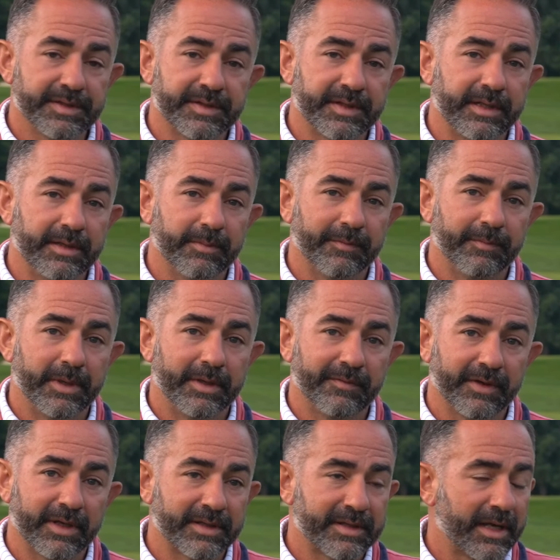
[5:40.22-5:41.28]
his team have been
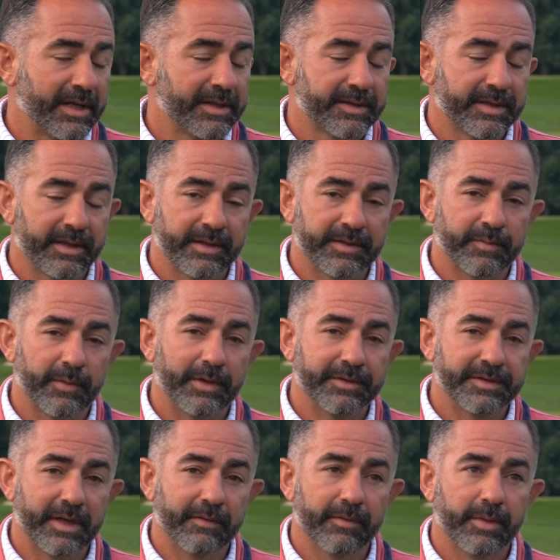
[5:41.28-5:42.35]
fantastic as well
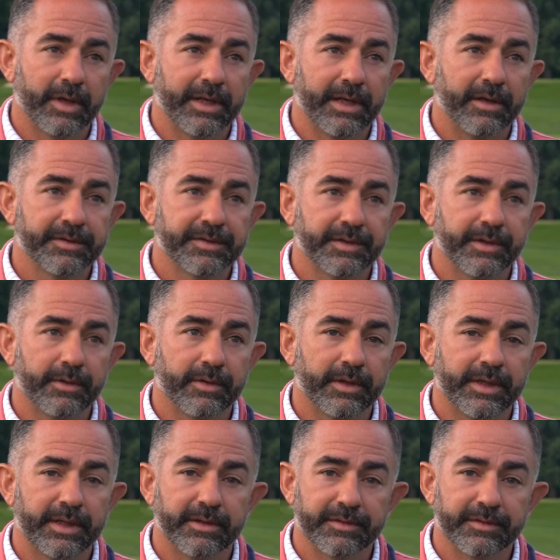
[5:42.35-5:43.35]
as everybody else at Oakland